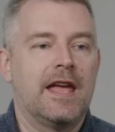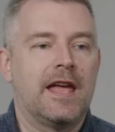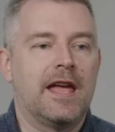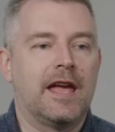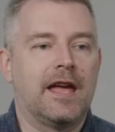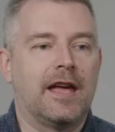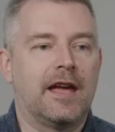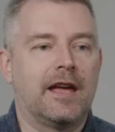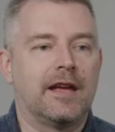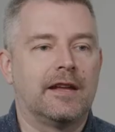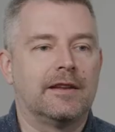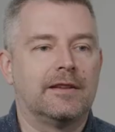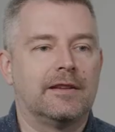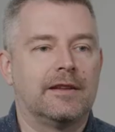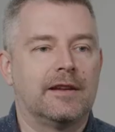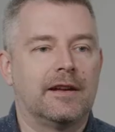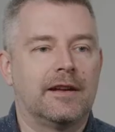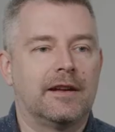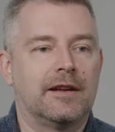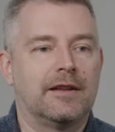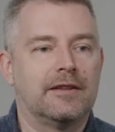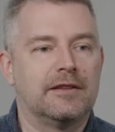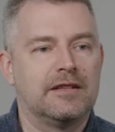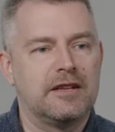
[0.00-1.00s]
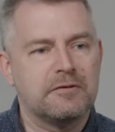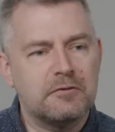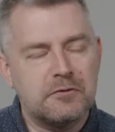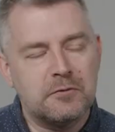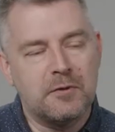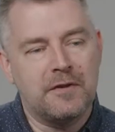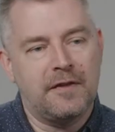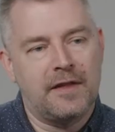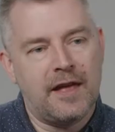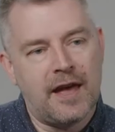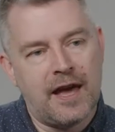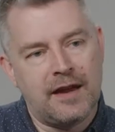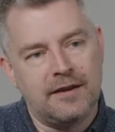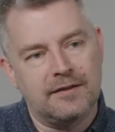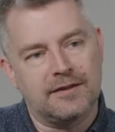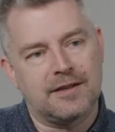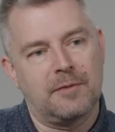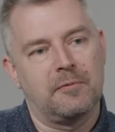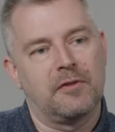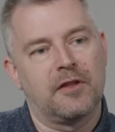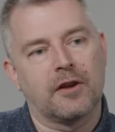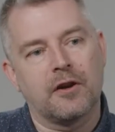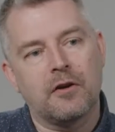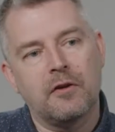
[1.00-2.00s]
And uh, the difference between that and
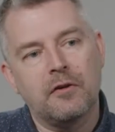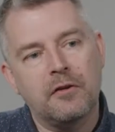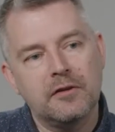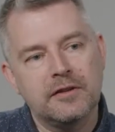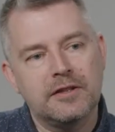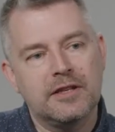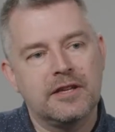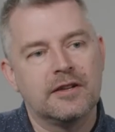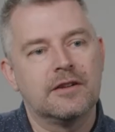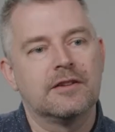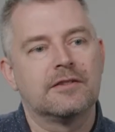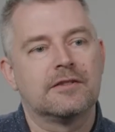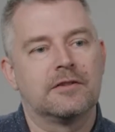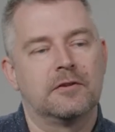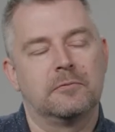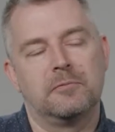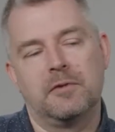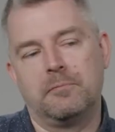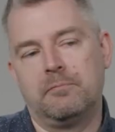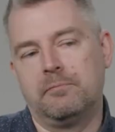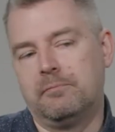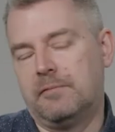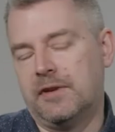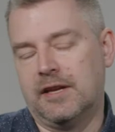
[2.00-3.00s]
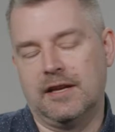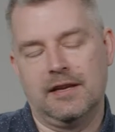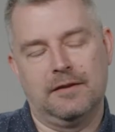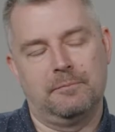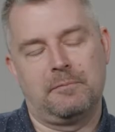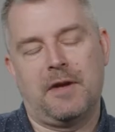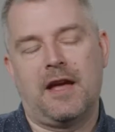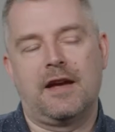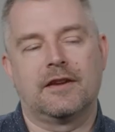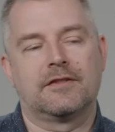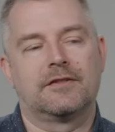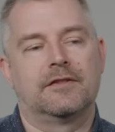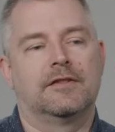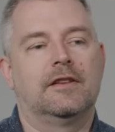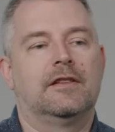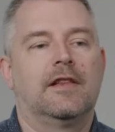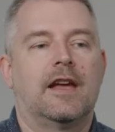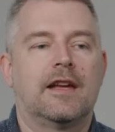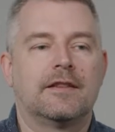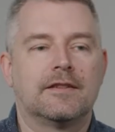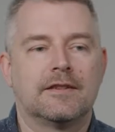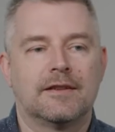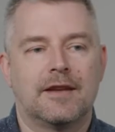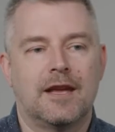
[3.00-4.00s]
some of the cold years, there'd be big impacts on the
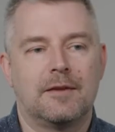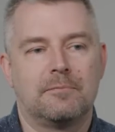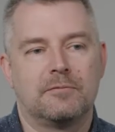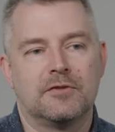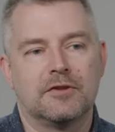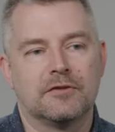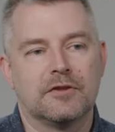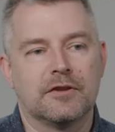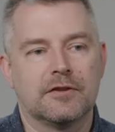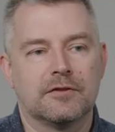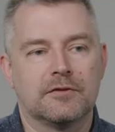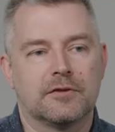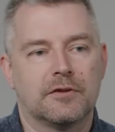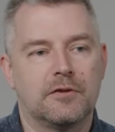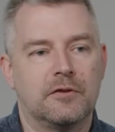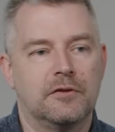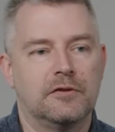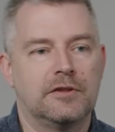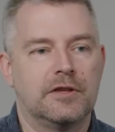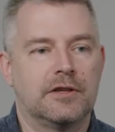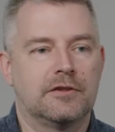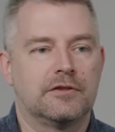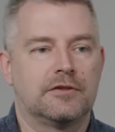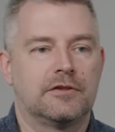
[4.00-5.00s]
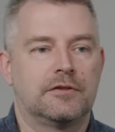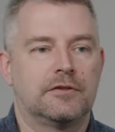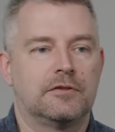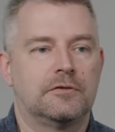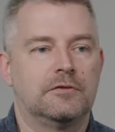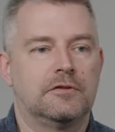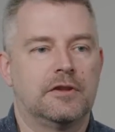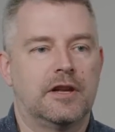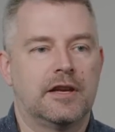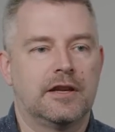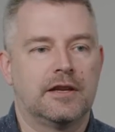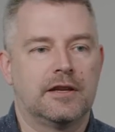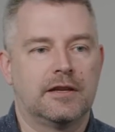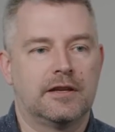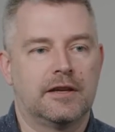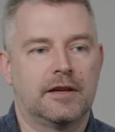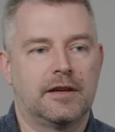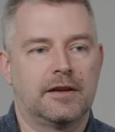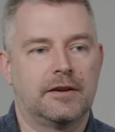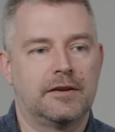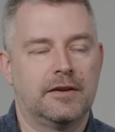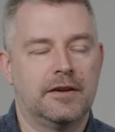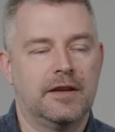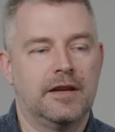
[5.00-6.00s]
landscape during those cold years too, like
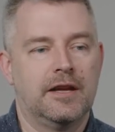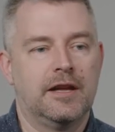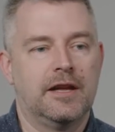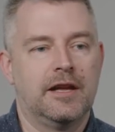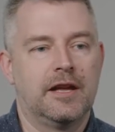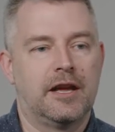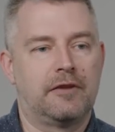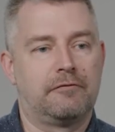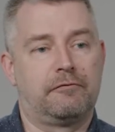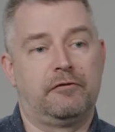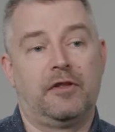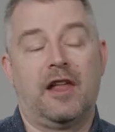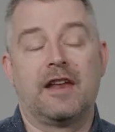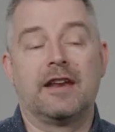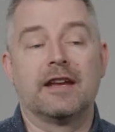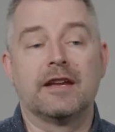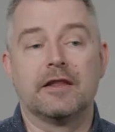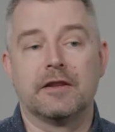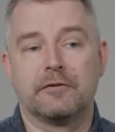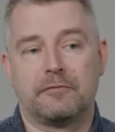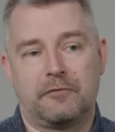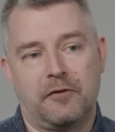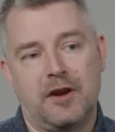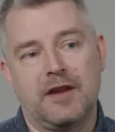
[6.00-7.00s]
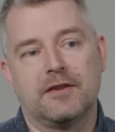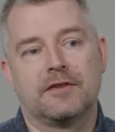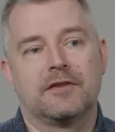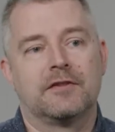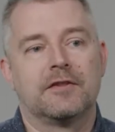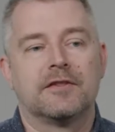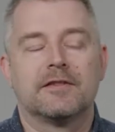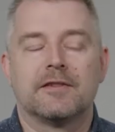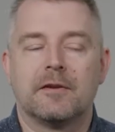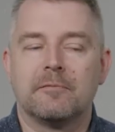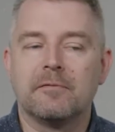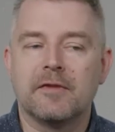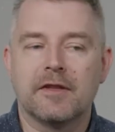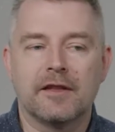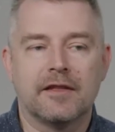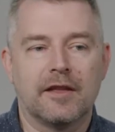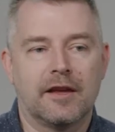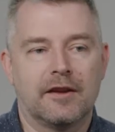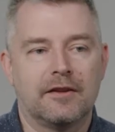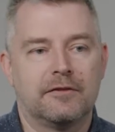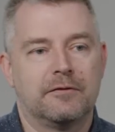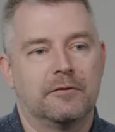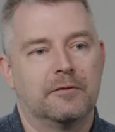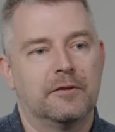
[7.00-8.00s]
uh, a flooding in the Fraser is something
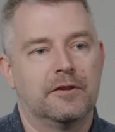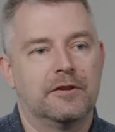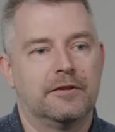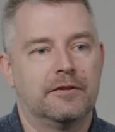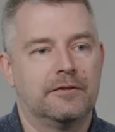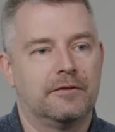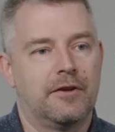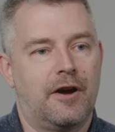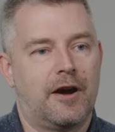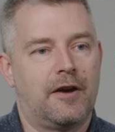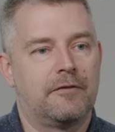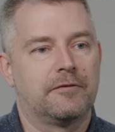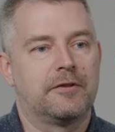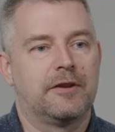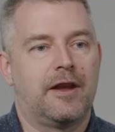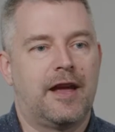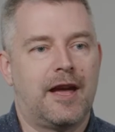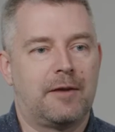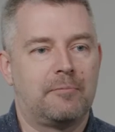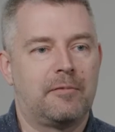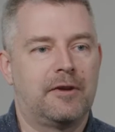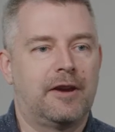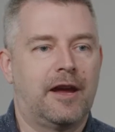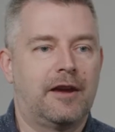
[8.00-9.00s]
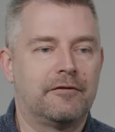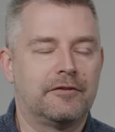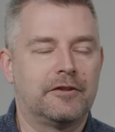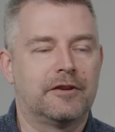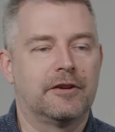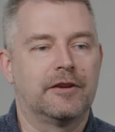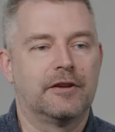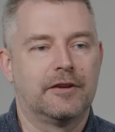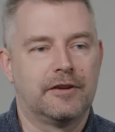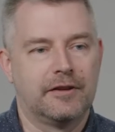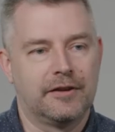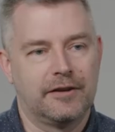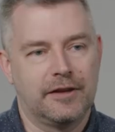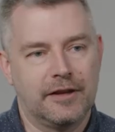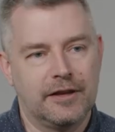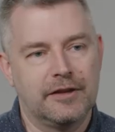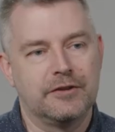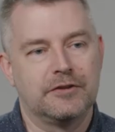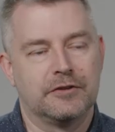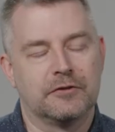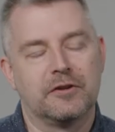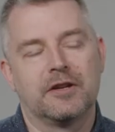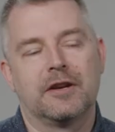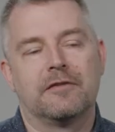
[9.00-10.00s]
that would often happen after eh,
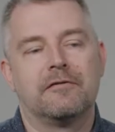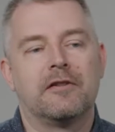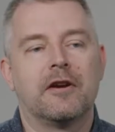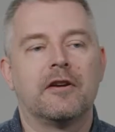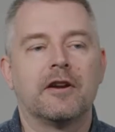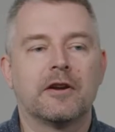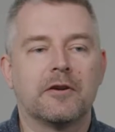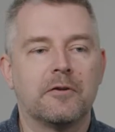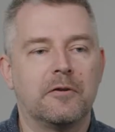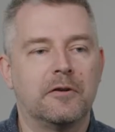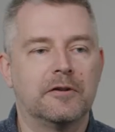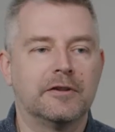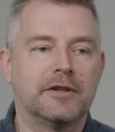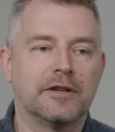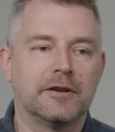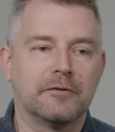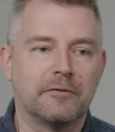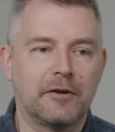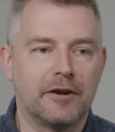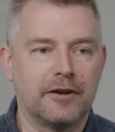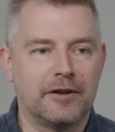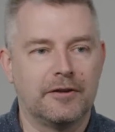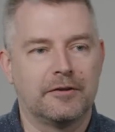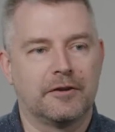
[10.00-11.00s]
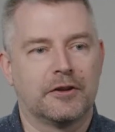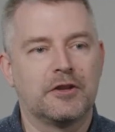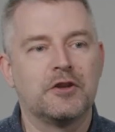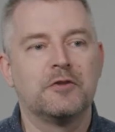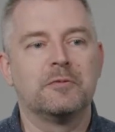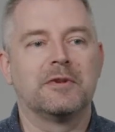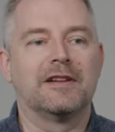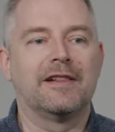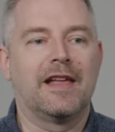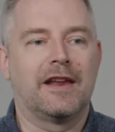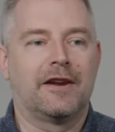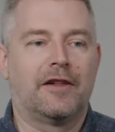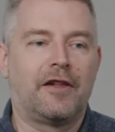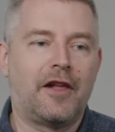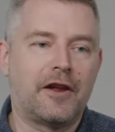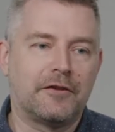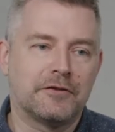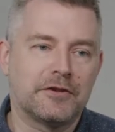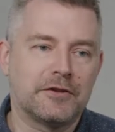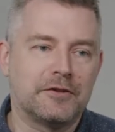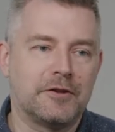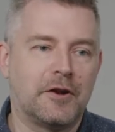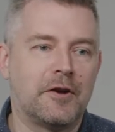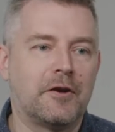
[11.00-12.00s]
during a very cold year, where you accumulate a lot
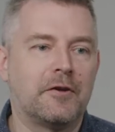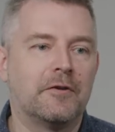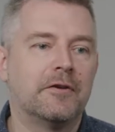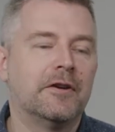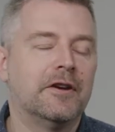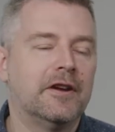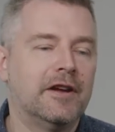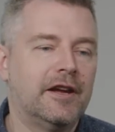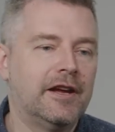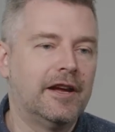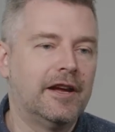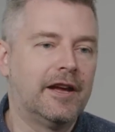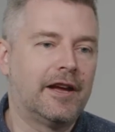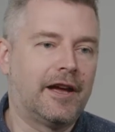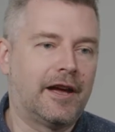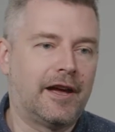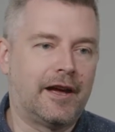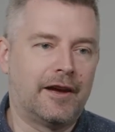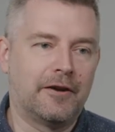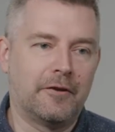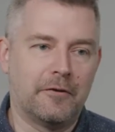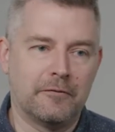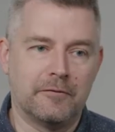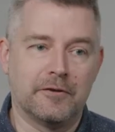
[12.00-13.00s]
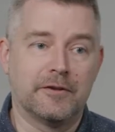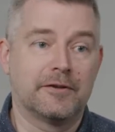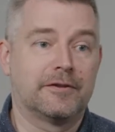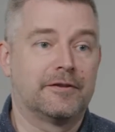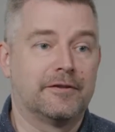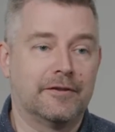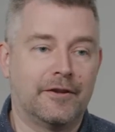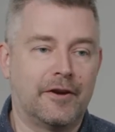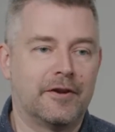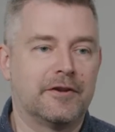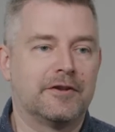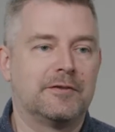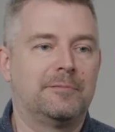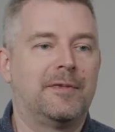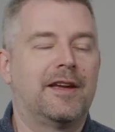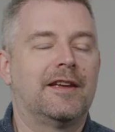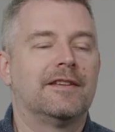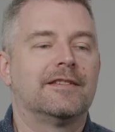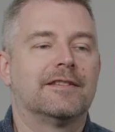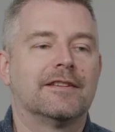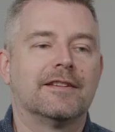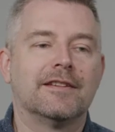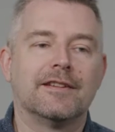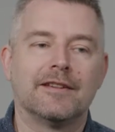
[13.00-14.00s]
of snow uh, over this large
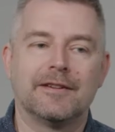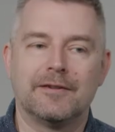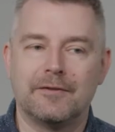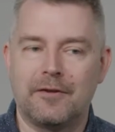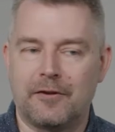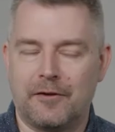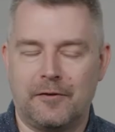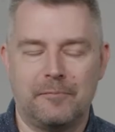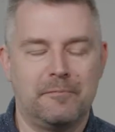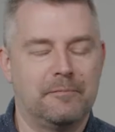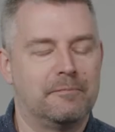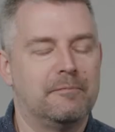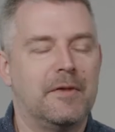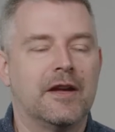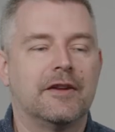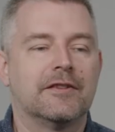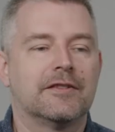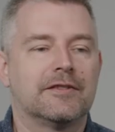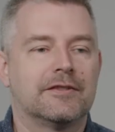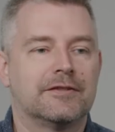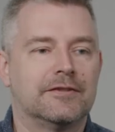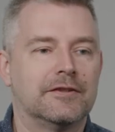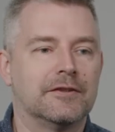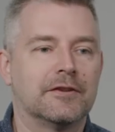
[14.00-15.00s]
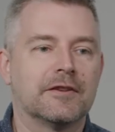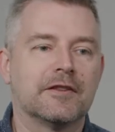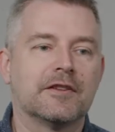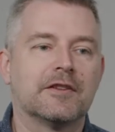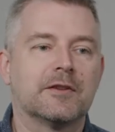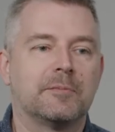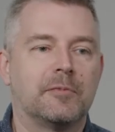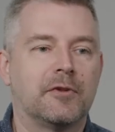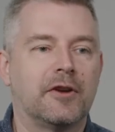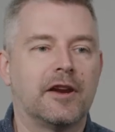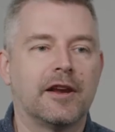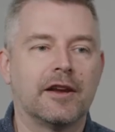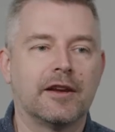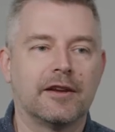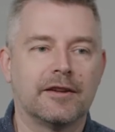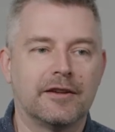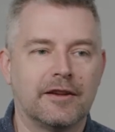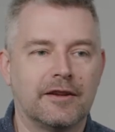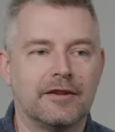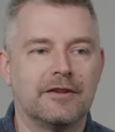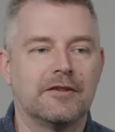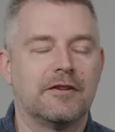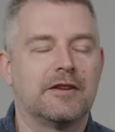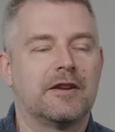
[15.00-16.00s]
basin and all melts during the spring,
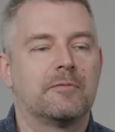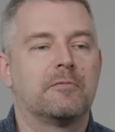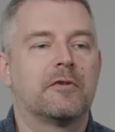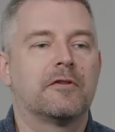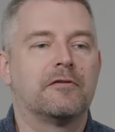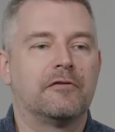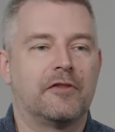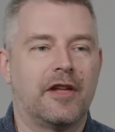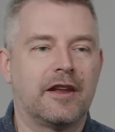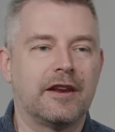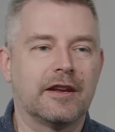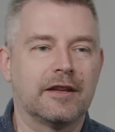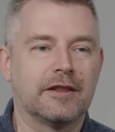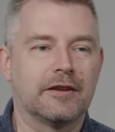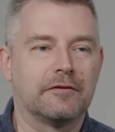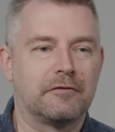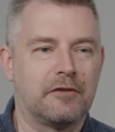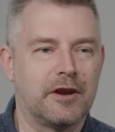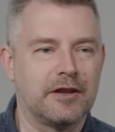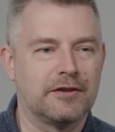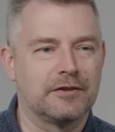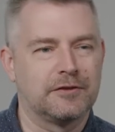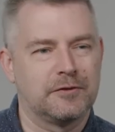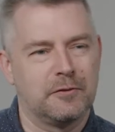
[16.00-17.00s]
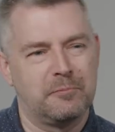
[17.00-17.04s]
and, and, you end up with flooding in the Fraser.